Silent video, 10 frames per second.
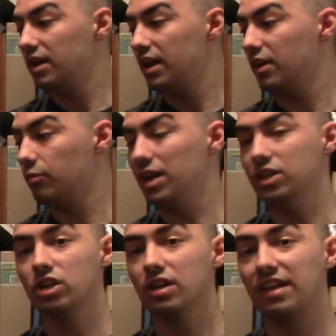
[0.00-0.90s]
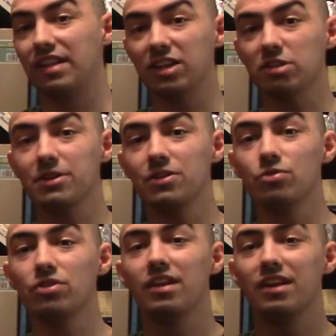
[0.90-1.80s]
and of which has actually been
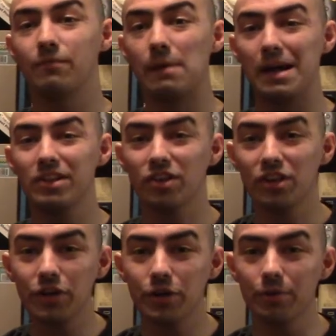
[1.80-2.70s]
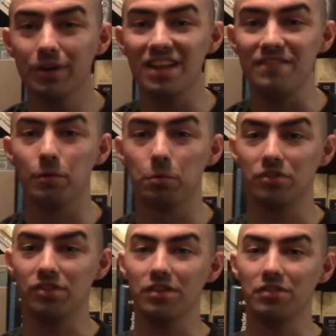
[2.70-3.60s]
used by security
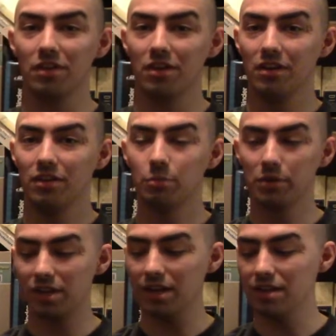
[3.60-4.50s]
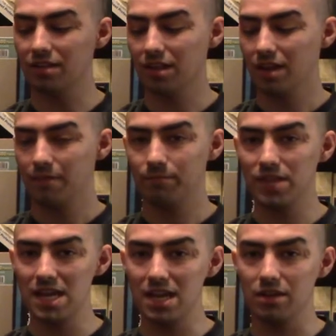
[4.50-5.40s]
forces. The weird thing is,
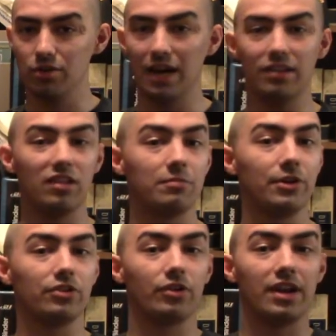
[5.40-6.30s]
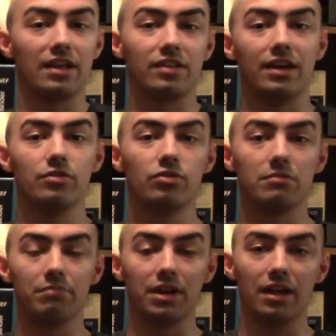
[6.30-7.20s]
the United States military has not used
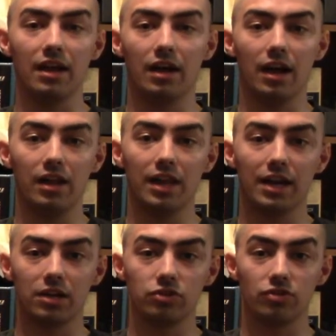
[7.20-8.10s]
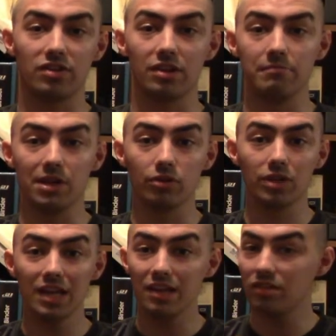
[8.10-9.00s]
them, but a lot of countries in the Middle
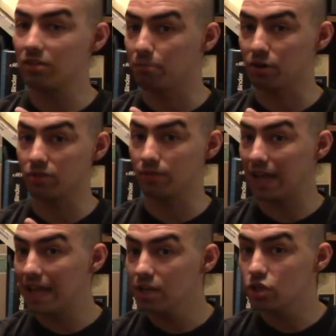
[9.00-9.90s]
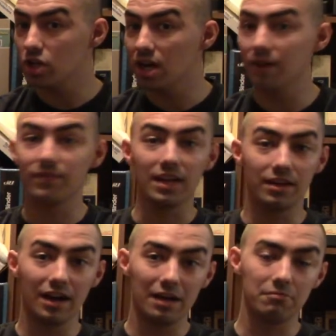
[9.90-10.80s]
East, parts of Asia,
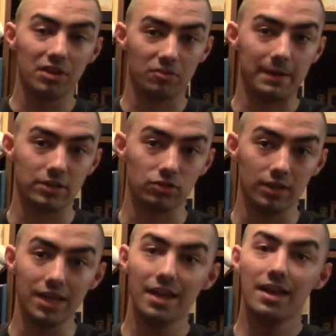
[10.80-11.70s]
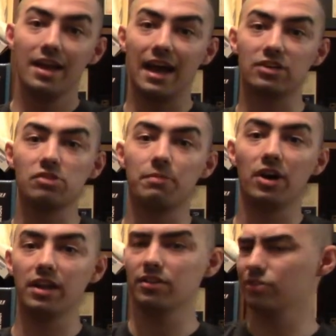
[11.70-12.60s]
Vietnam especially, actually
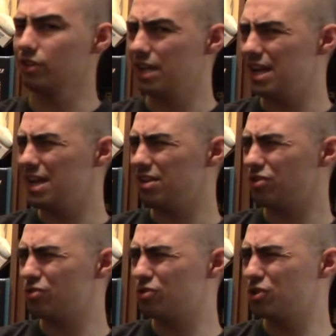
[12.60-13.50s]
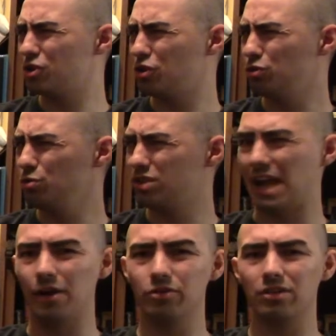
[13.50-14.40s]
bought at least
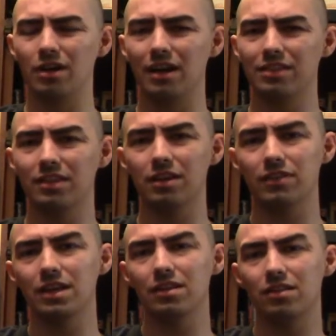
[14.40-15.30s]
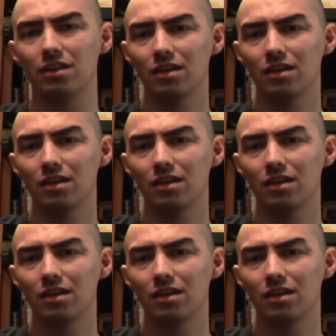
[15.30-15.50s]
2,000, I think, of these.